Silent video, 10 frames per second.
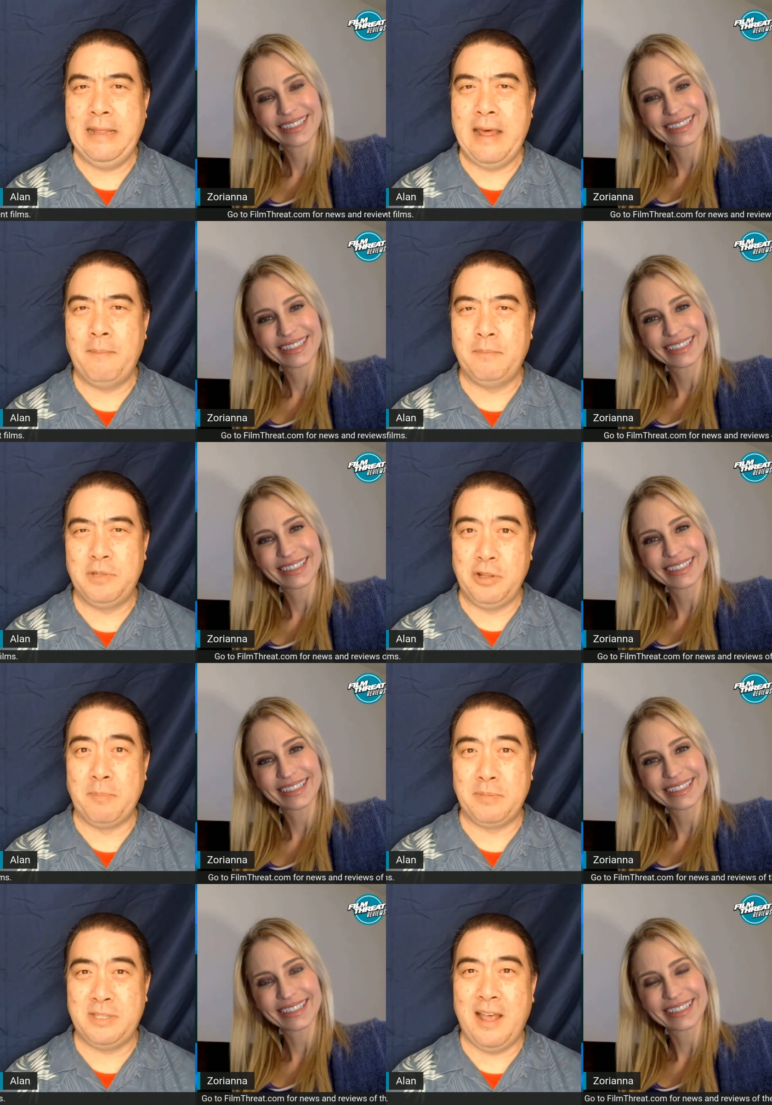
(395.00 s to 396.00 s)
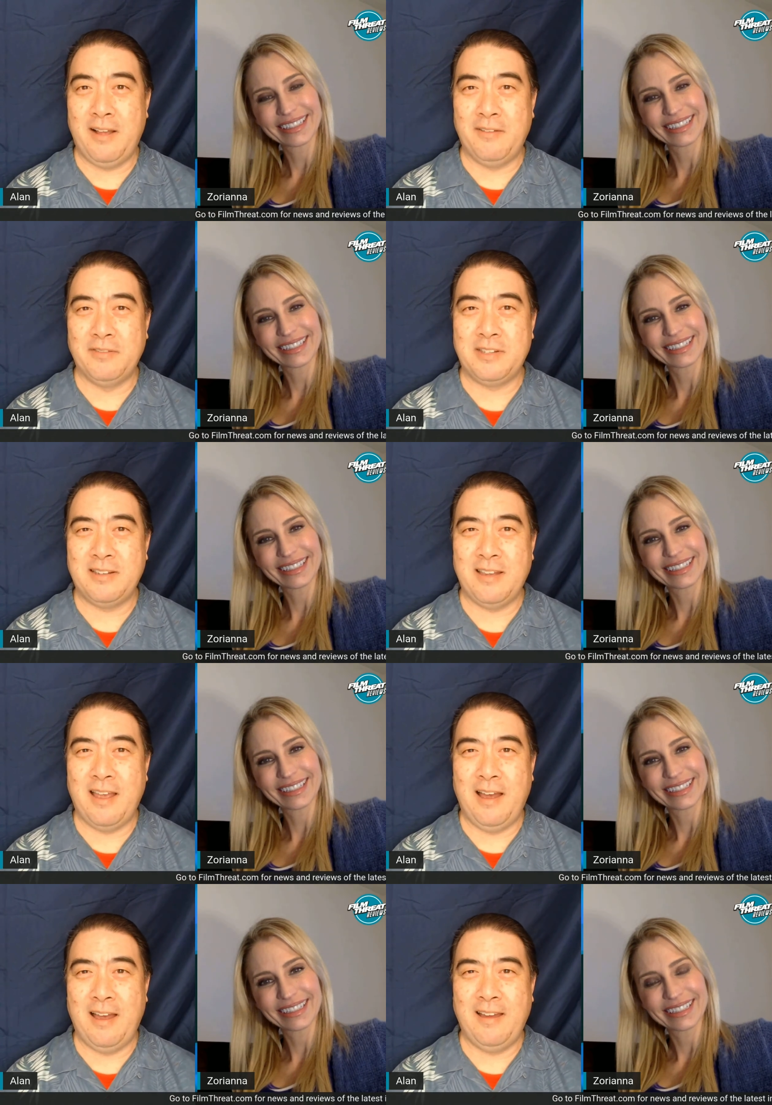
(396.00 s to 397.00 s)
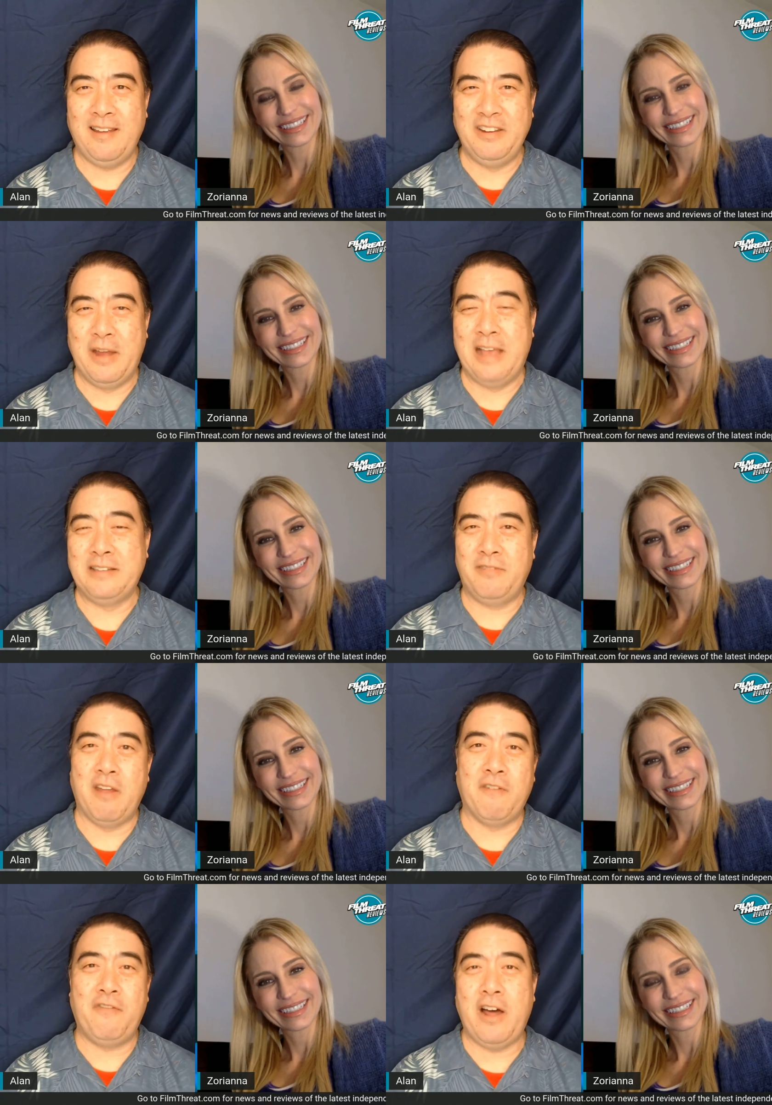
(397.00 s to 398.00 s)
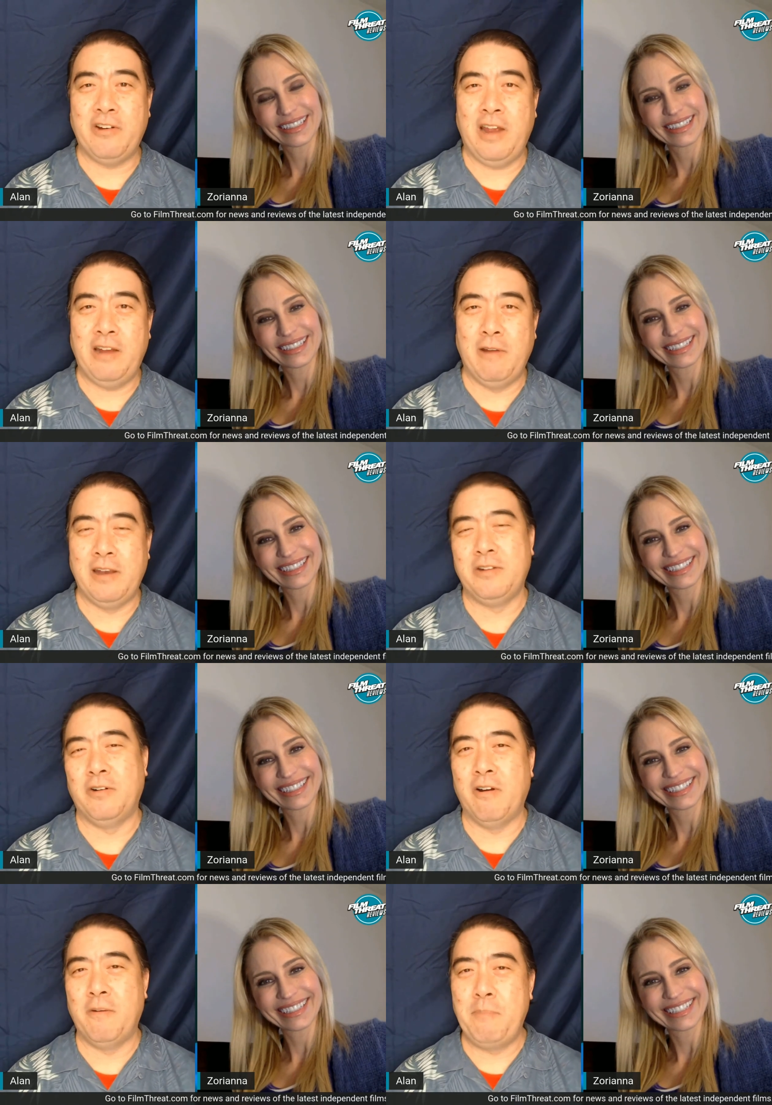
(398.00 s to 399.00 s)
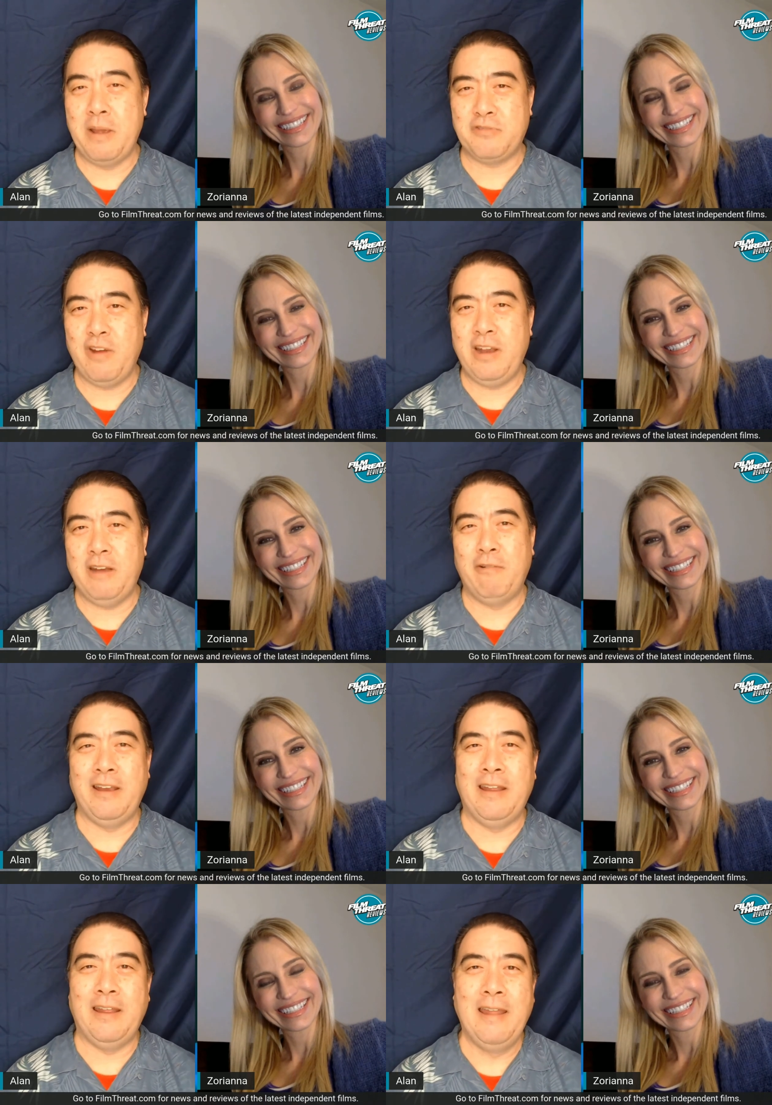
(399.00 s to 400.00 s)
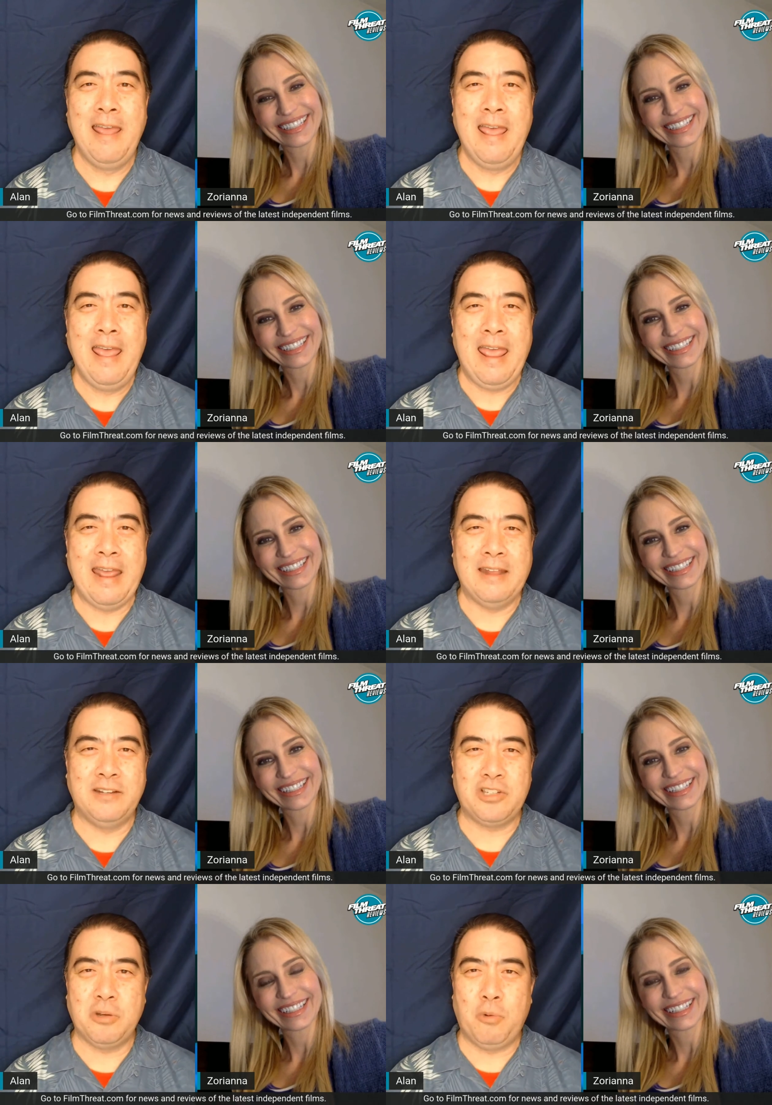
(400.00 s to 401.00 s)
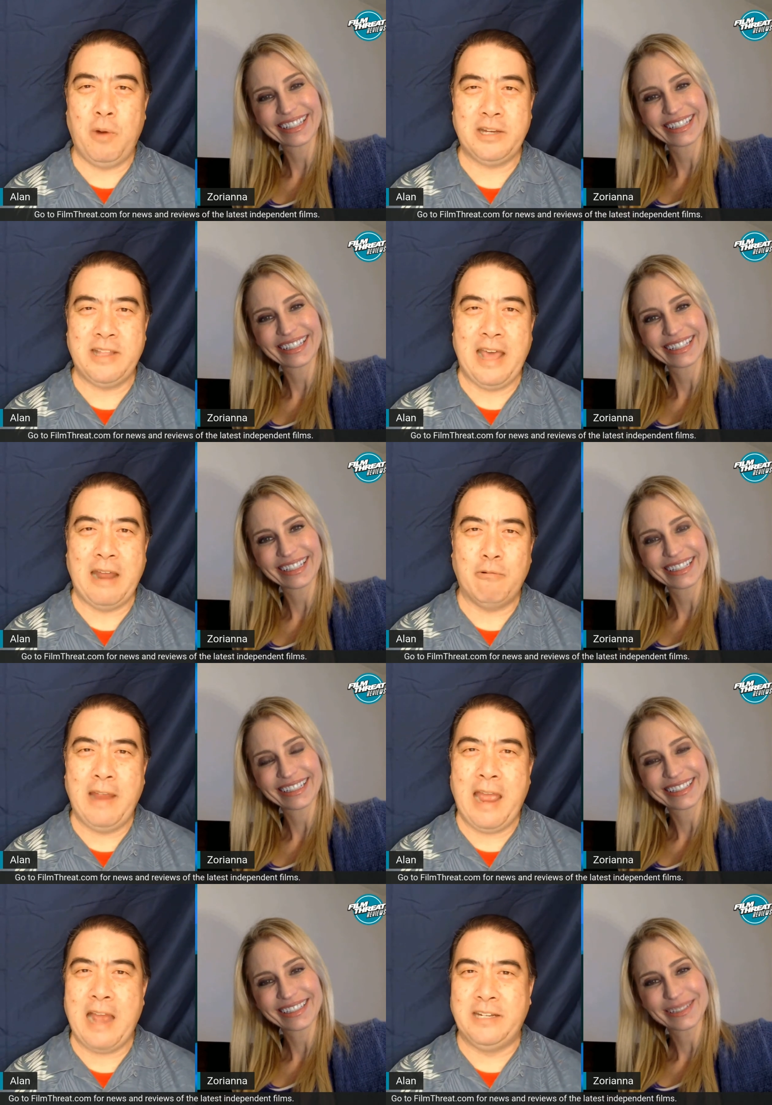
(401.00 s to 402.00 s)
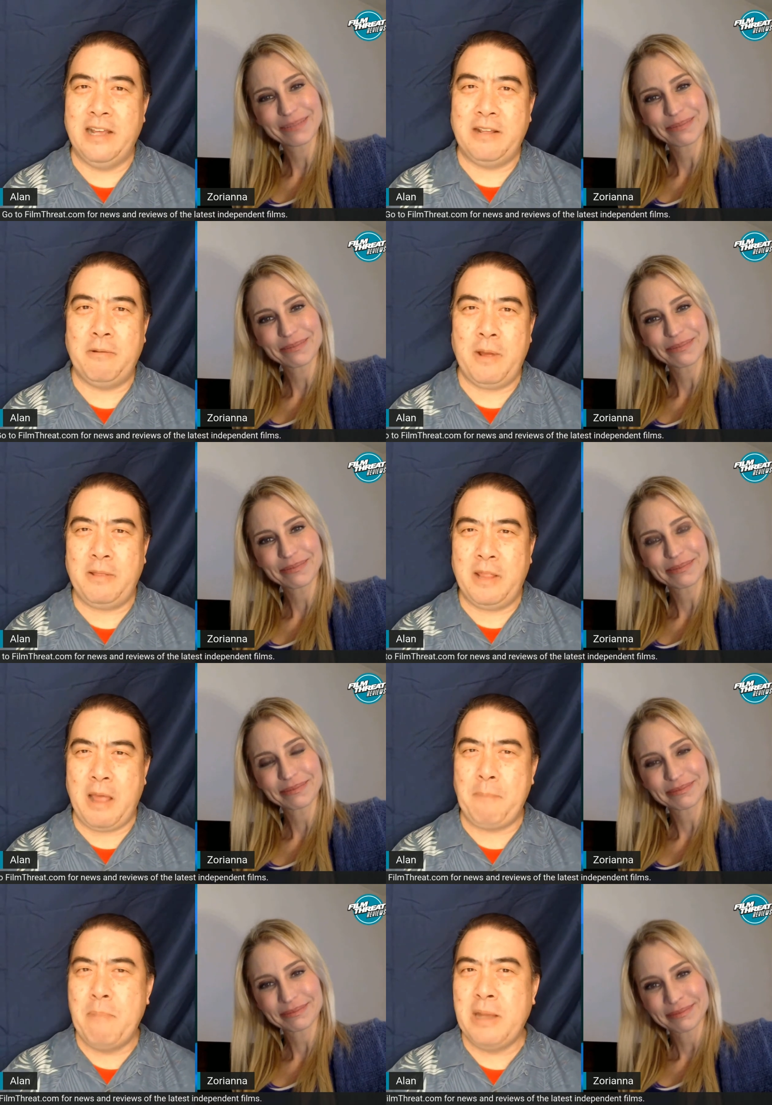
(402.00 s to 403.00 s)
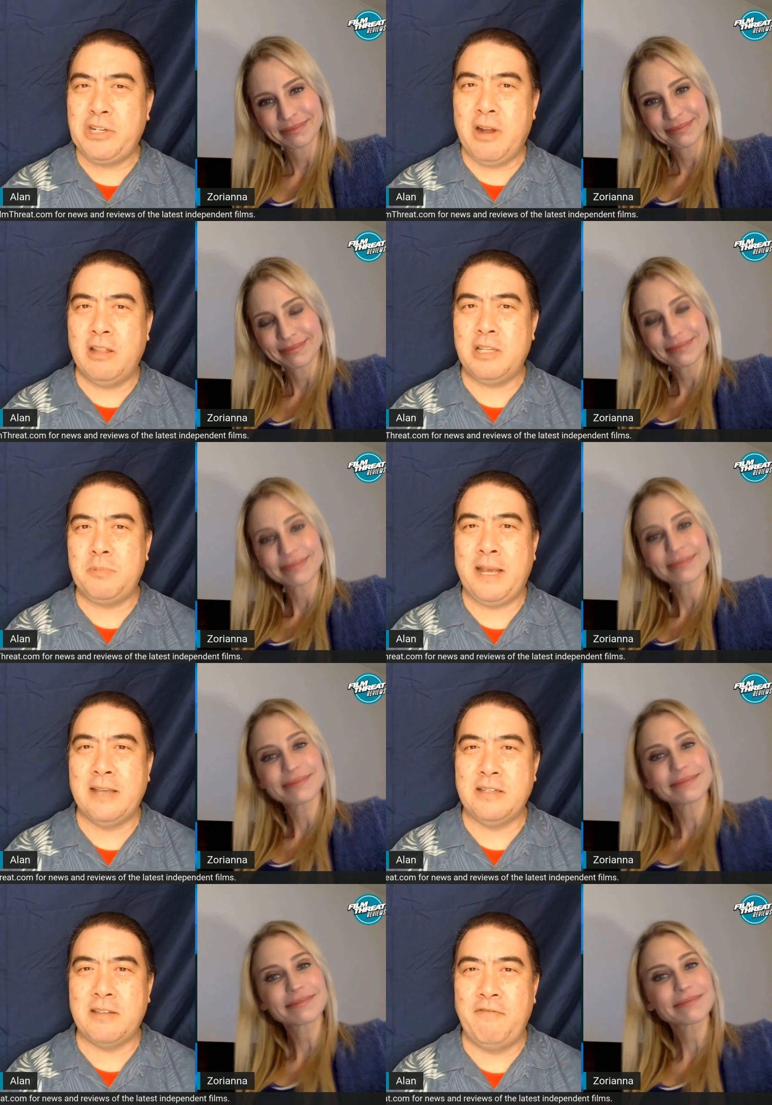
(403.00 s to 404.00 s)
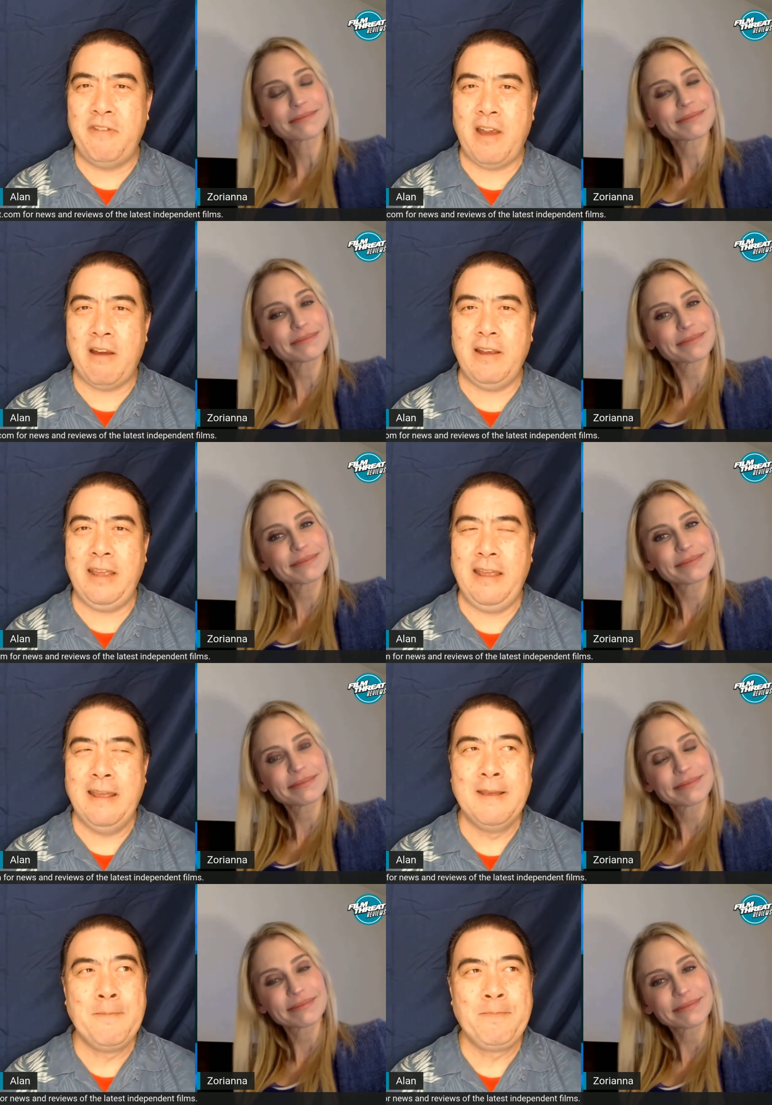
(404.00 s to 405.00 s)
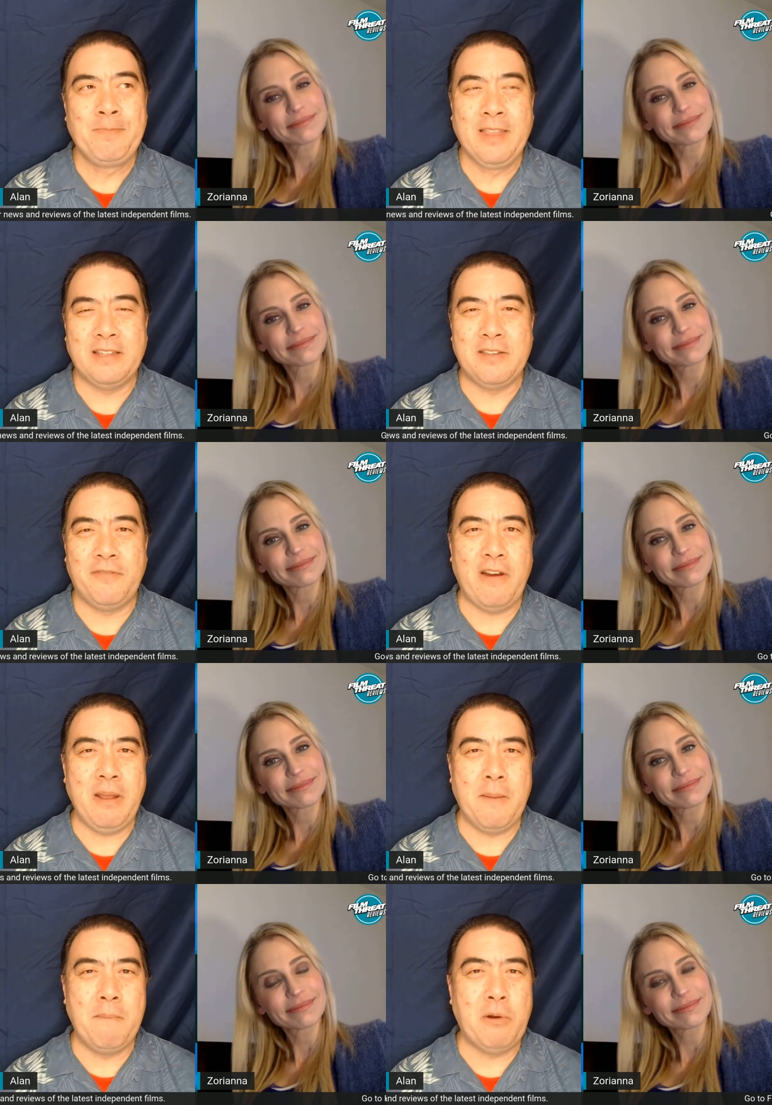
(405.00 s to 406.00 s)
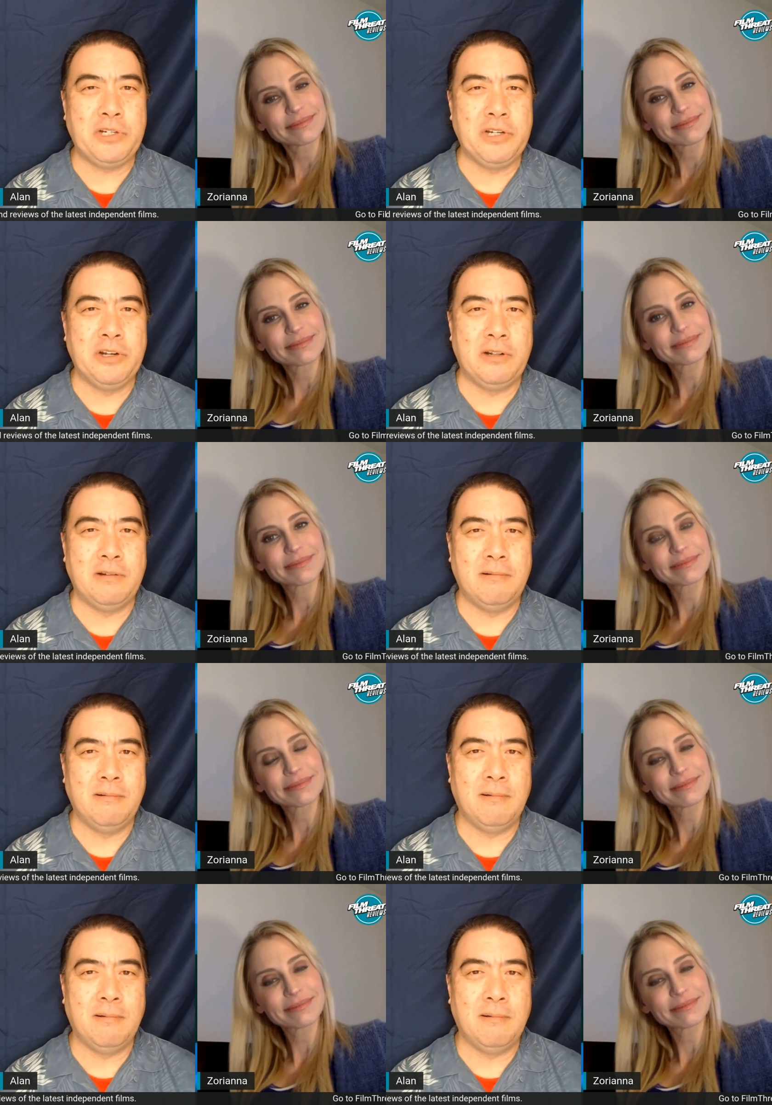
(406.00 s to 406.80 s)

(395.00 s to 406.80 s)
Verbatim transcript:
Speaker 1: them to themselves, you know, as if their father had written to it or a best friend had written it. And just to watch that reaction, I've mentioned all this because it's a very emotional